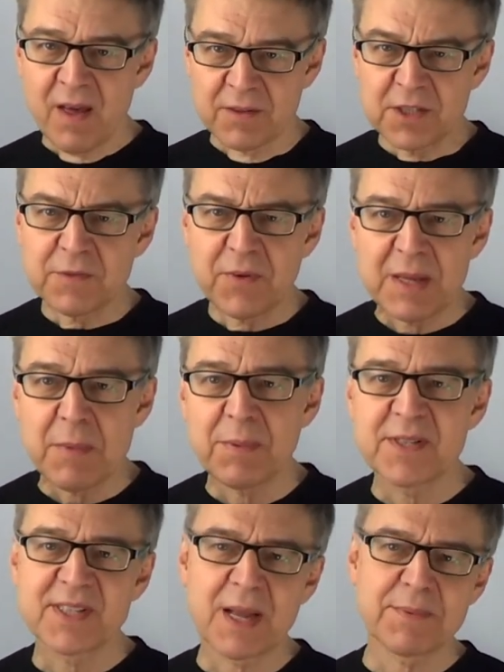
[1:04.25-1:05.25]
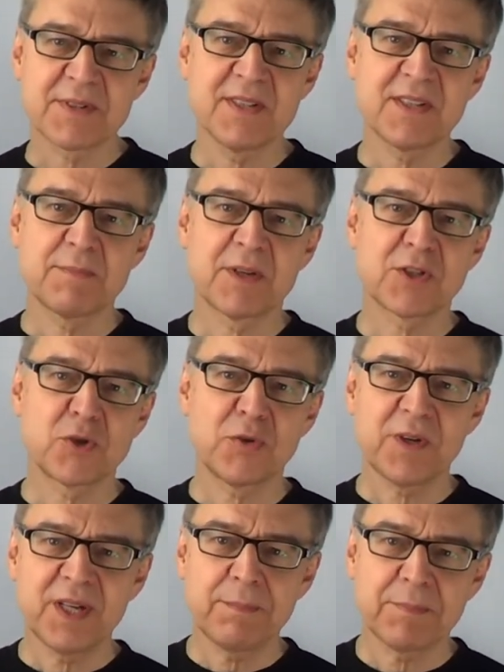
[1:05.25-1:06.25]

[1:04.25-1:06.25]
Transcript: This flammable substance must generally